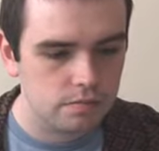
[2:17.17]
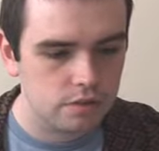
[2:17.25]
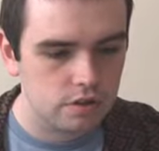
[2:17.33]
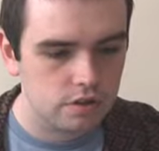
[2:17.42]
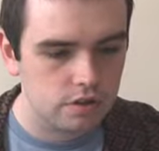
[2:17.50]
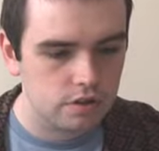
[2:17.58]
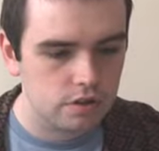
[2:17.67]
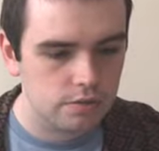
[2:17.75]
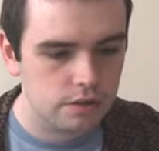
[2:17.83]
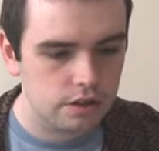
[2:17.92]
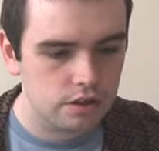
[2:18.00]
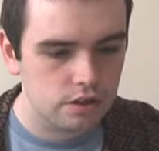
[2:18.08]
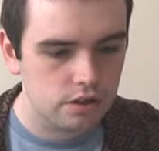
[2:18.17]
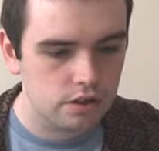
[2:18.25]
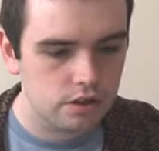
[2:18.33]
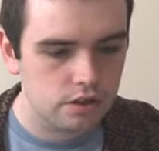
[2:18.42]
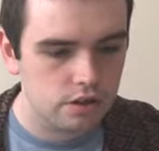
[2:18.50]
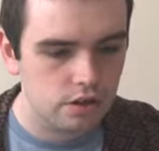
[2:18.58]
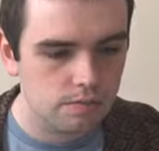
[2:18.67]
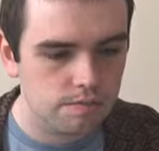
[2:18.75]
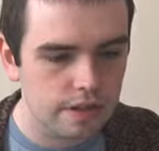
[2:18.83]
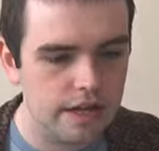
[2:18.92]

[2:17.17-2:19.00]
There we go.